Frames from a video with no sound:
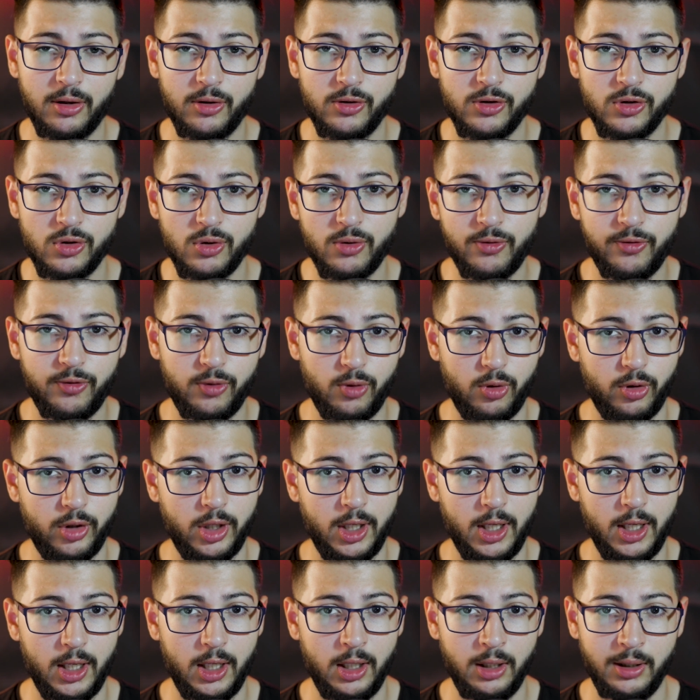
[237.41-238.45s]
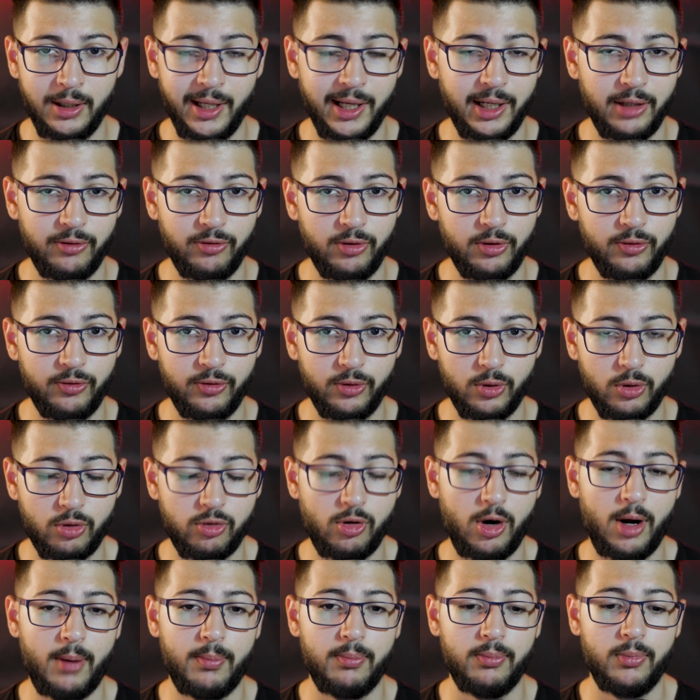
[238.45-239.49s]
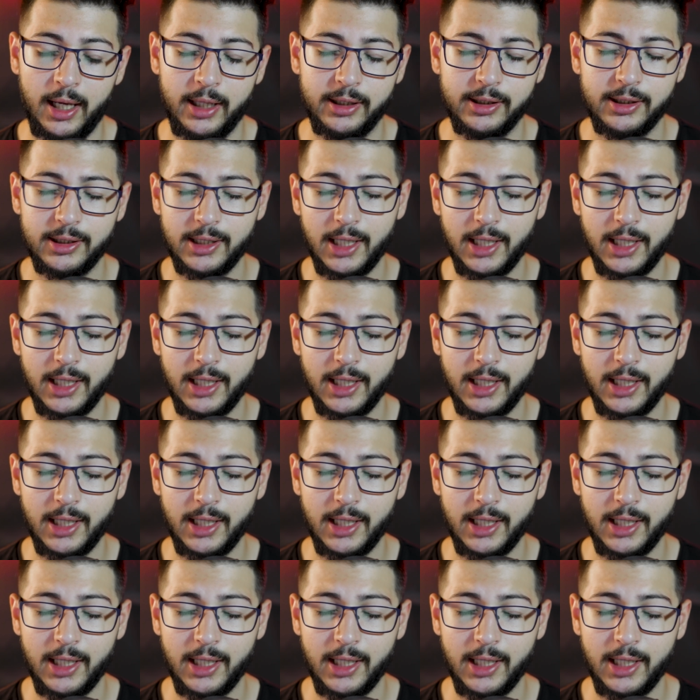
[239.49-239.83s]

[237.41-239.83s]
There is no 4K, not even if you crop, and the